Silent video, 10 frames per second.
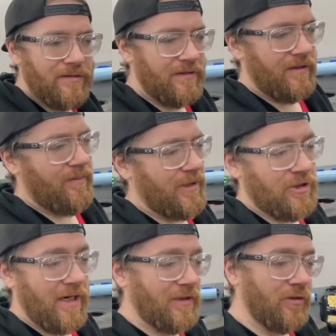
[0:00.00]
I
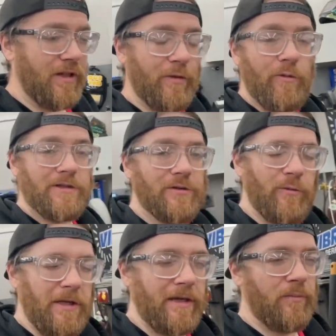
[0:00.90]
try to do it like once a
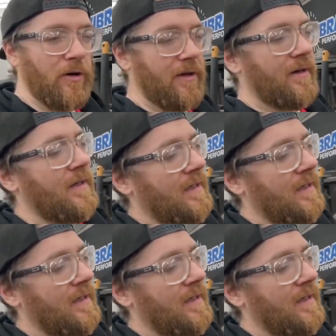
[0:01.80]
week, but